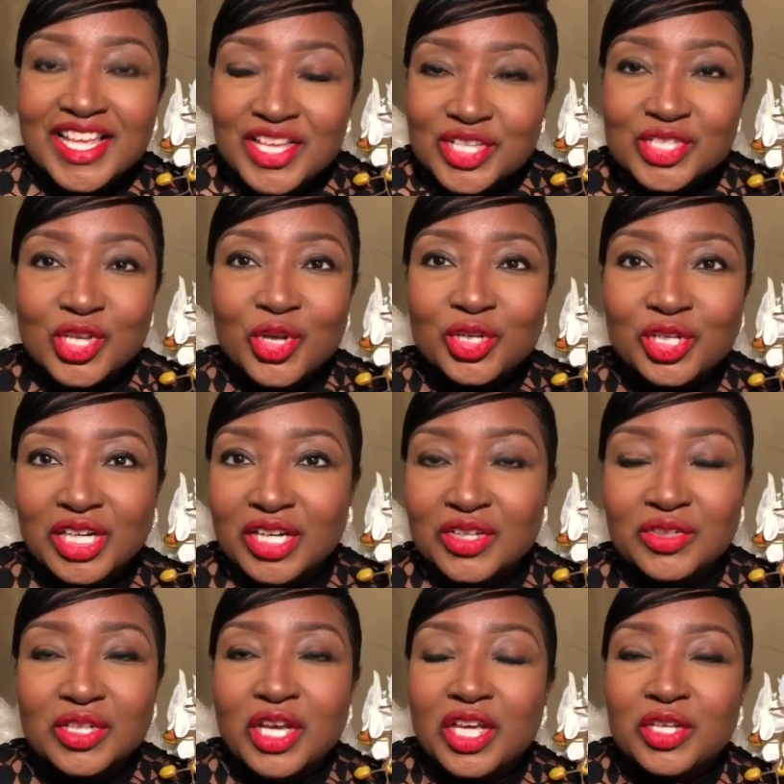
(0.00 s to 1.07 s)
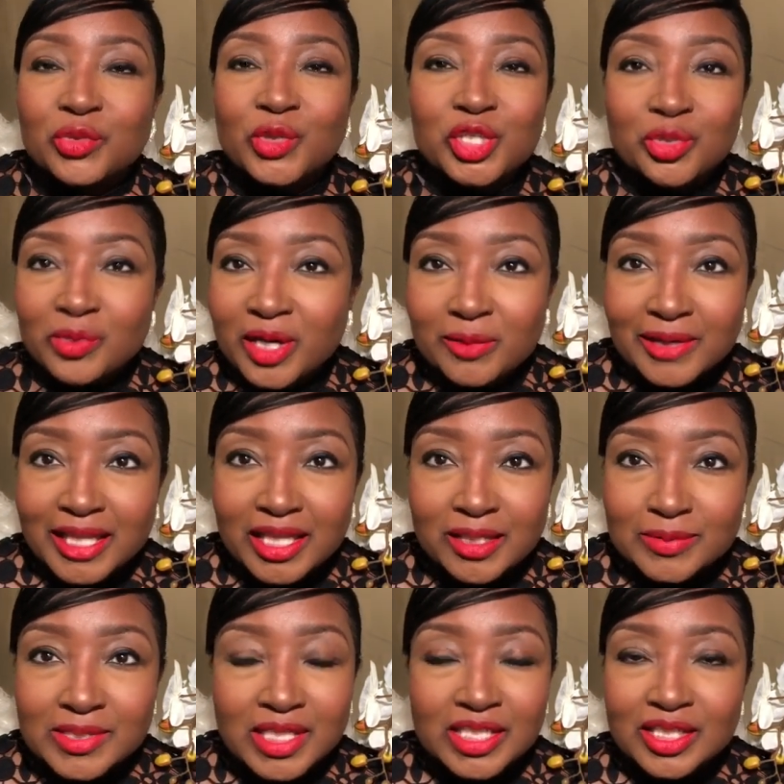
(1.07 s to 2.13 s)
So you don't, when you wear red
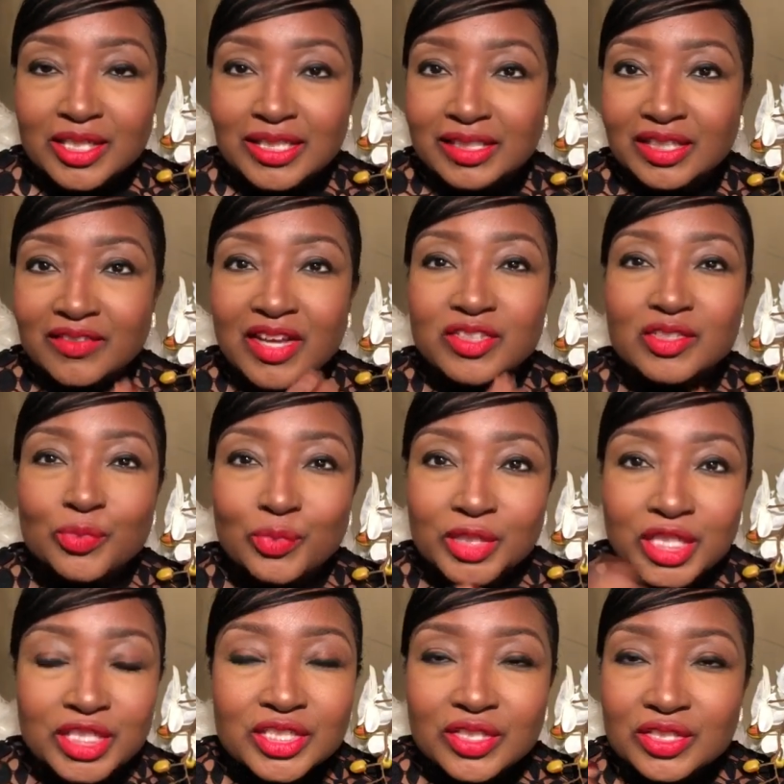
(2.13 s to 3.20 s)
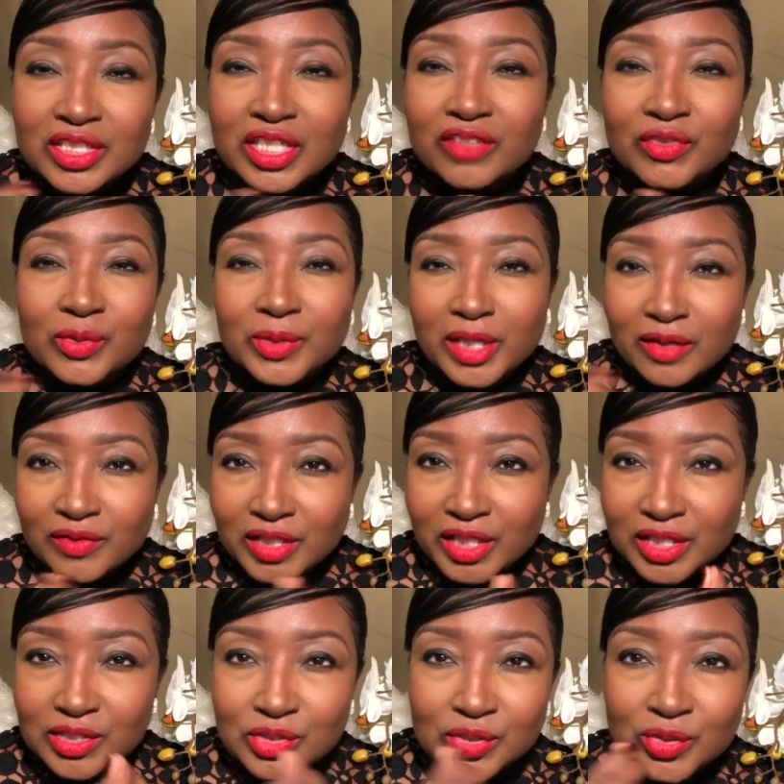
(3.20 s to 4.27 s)
lipstick, you don't even have to bleach your teeth or whatever they
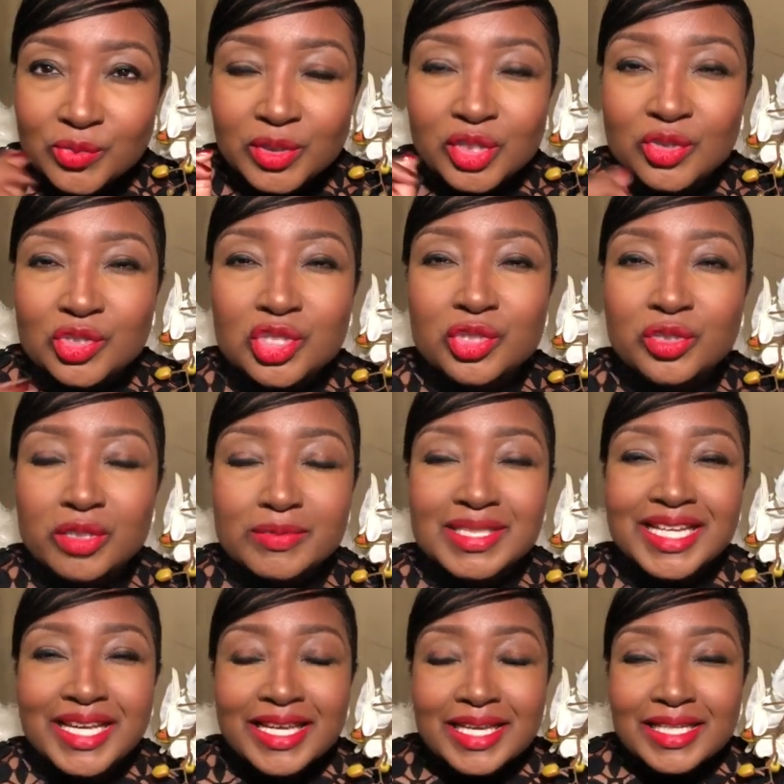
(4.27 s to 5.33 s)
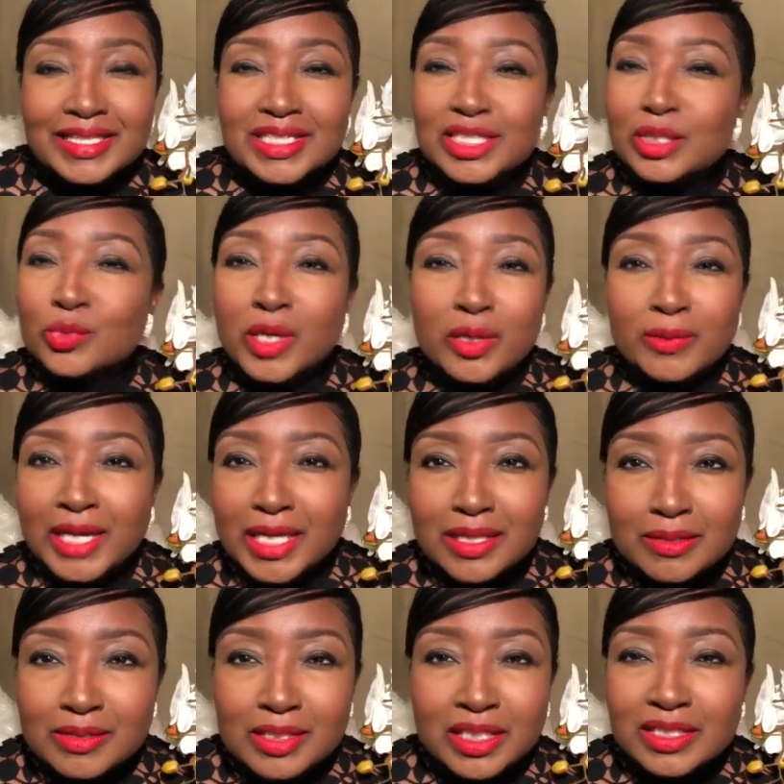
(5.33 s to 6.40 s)
do with those strips. Just wear red
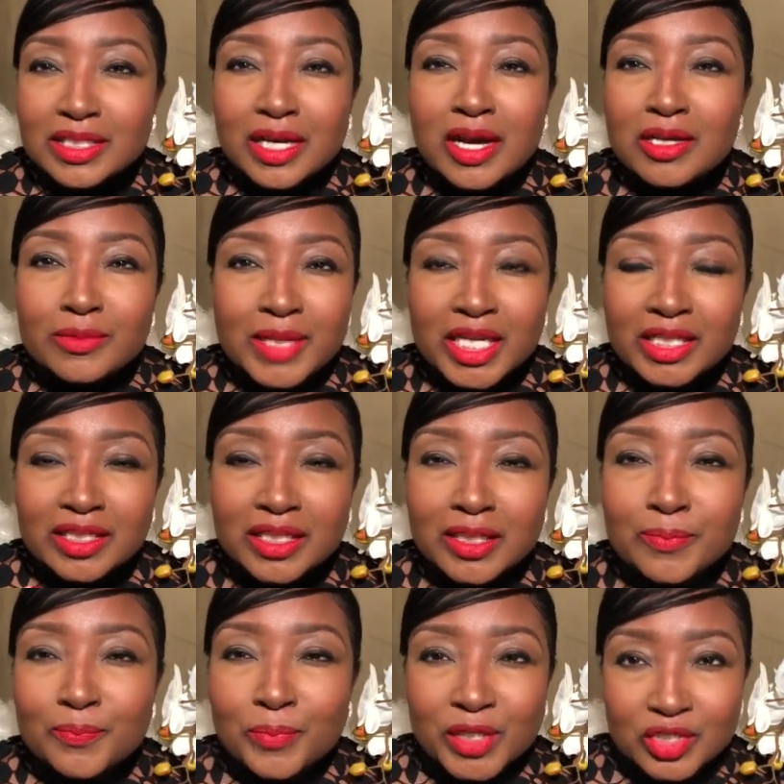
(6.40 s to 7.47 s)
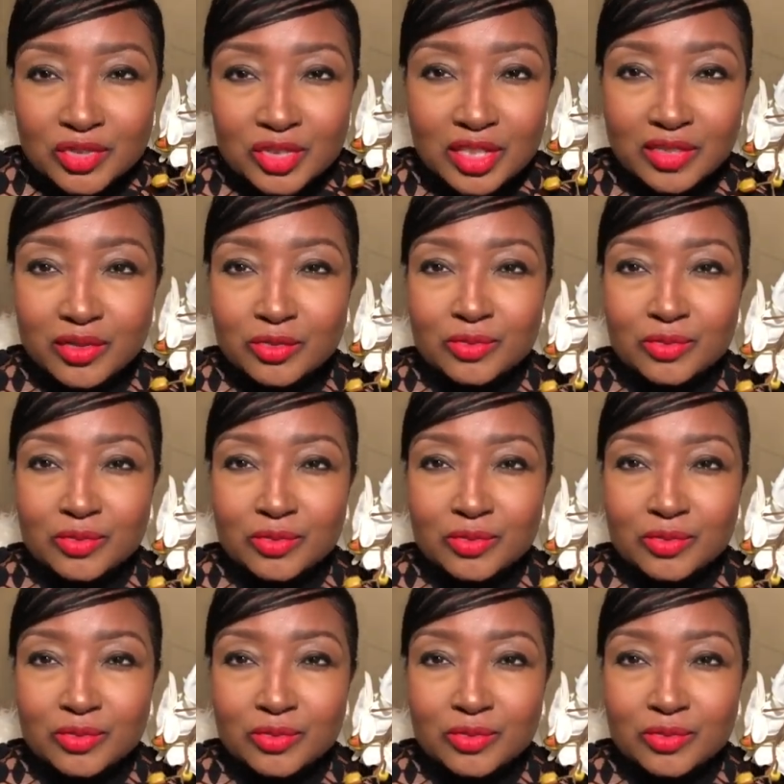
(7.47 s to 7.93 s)
lipsticks. It automatically makes your teeth.